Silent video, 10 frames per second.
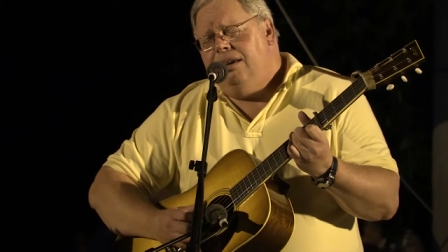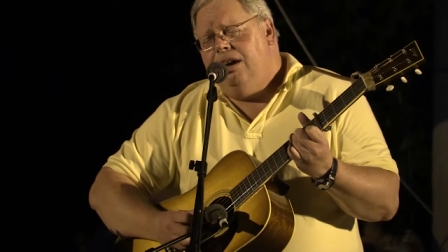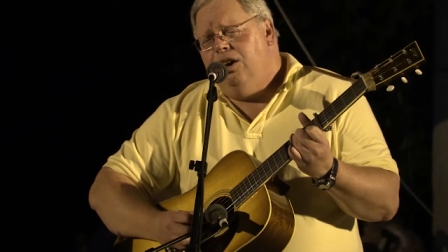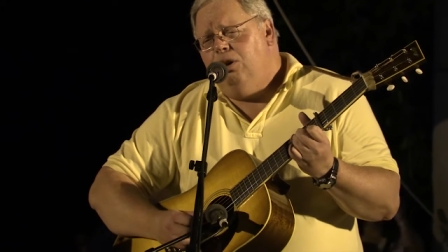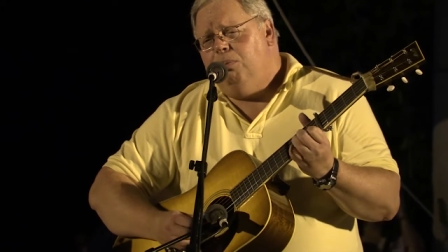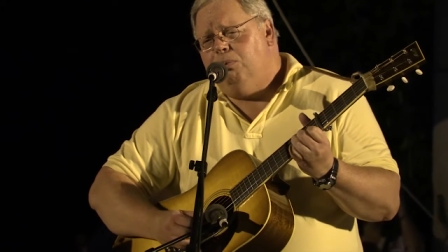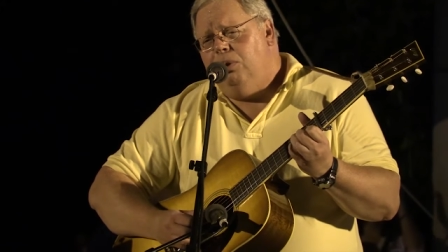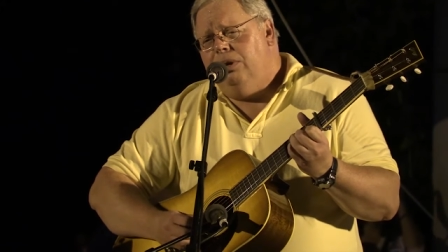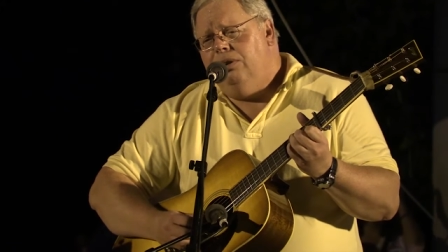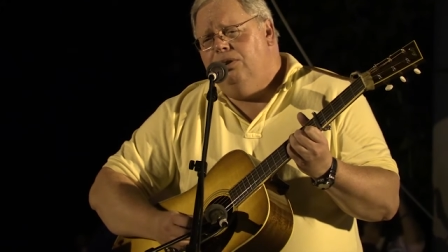help but
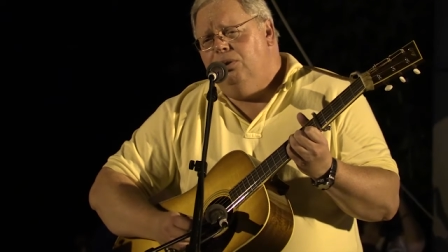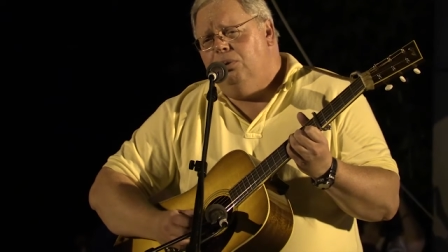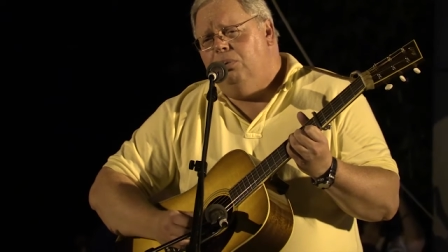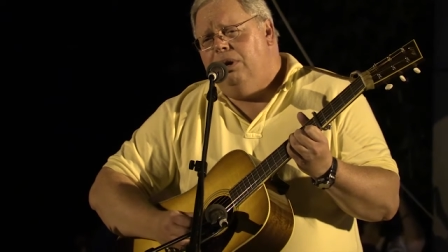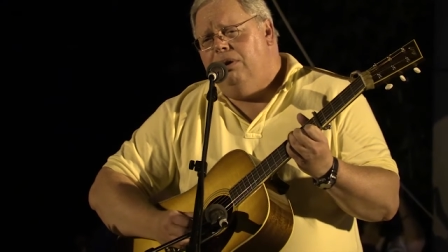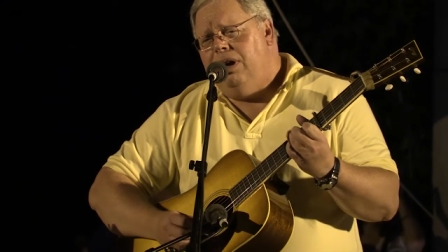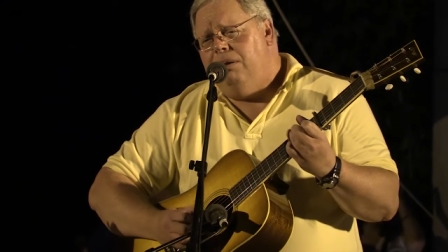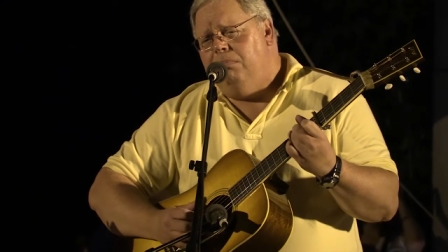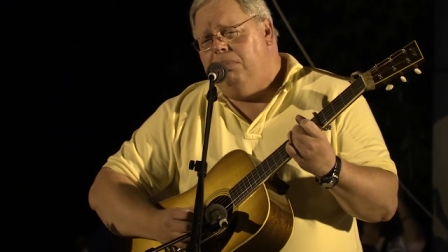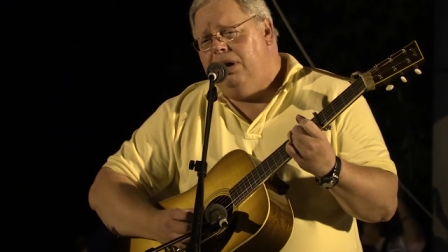wonder where
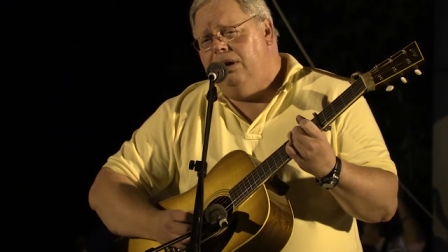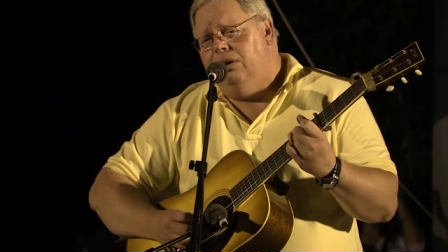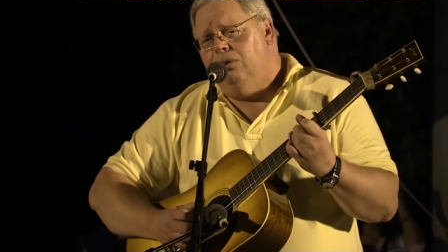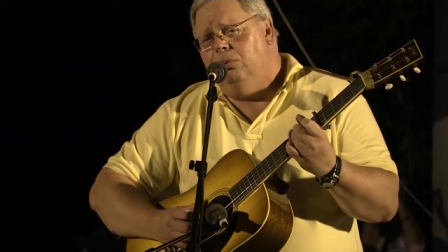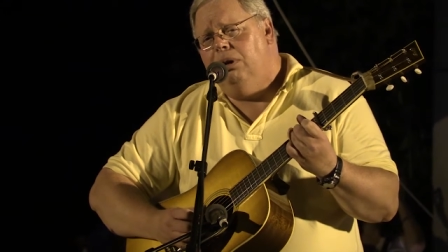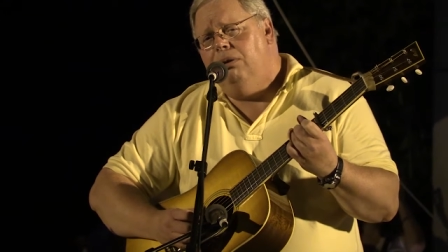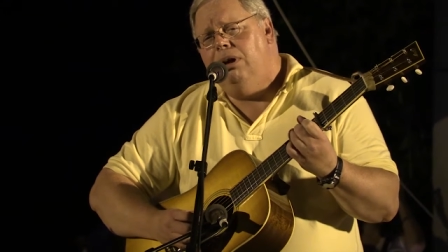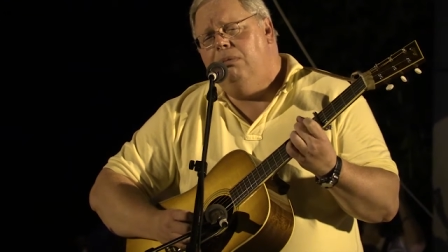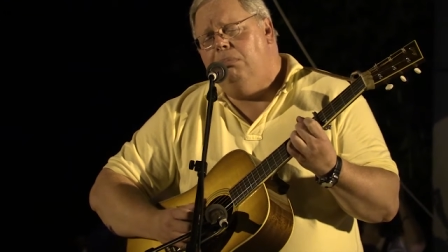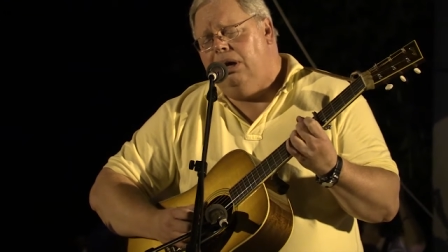I'm bound, where
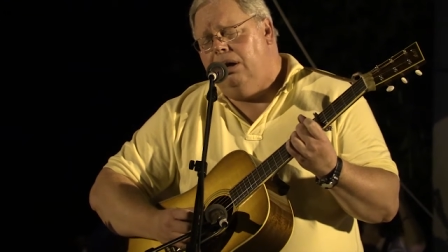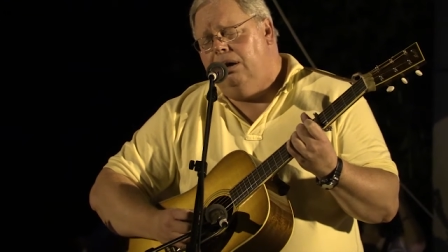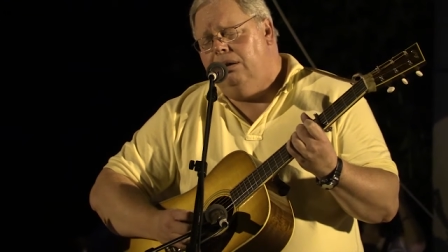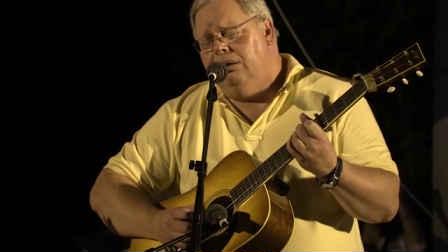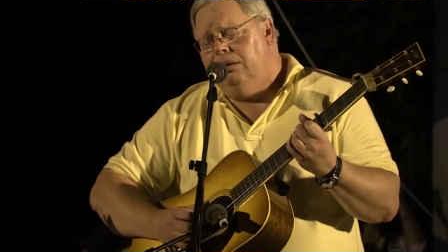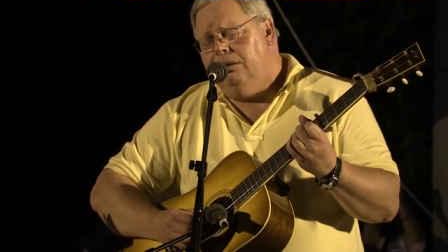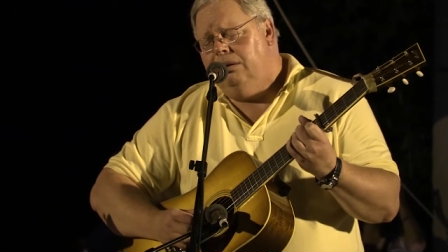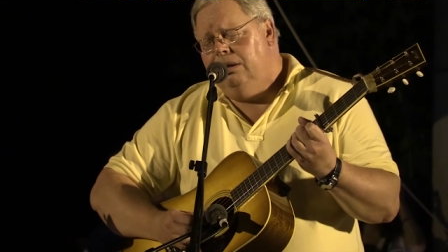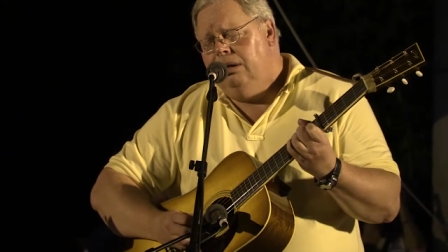I'm bound.